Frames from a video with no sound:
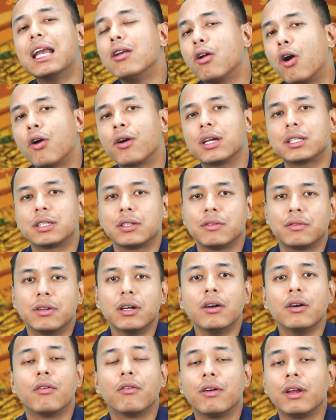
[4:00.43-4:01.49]
longest river
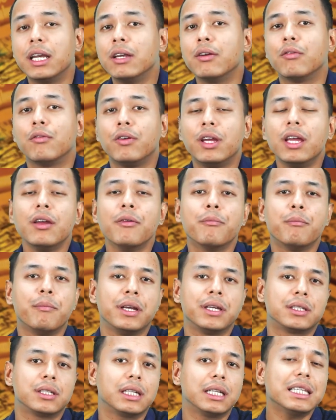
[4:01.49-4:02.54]
when we
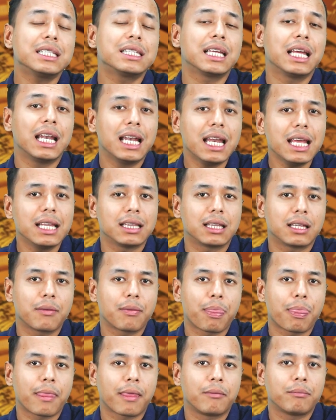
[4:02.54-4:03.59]
measure its length.
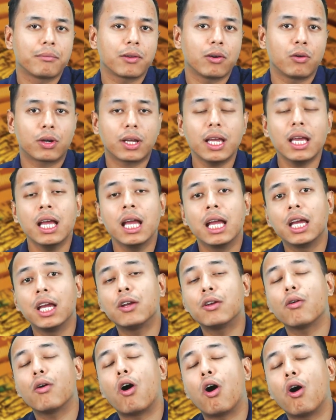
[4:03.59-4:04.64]
Okay,
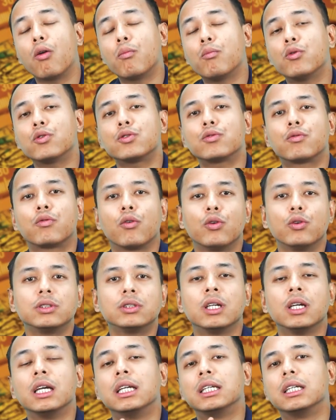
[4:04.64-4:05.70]
it almost flows,
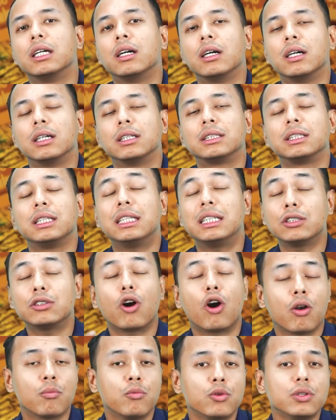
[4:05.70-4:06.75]
it is
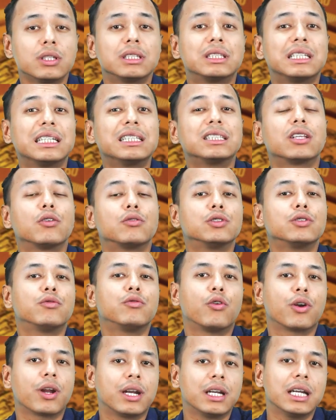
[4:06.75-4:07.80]
almost
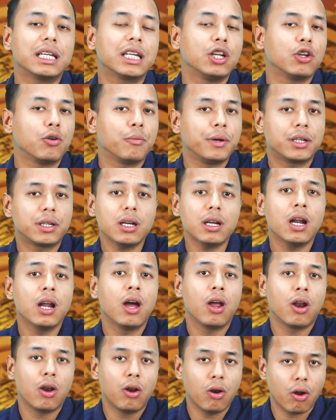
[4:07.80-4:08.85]
6,400 kilometers
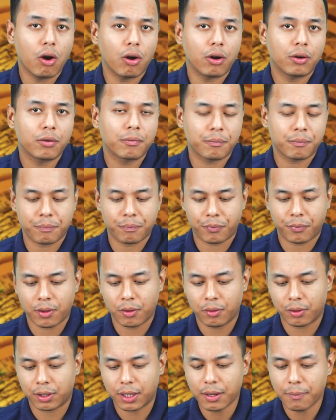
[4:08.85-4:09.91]
long.
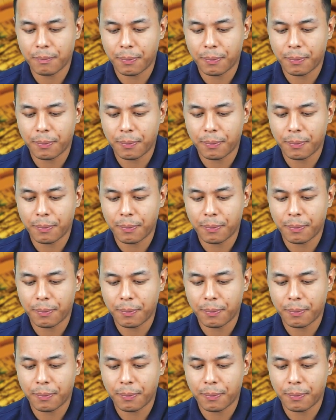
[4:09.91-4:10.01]
Okay,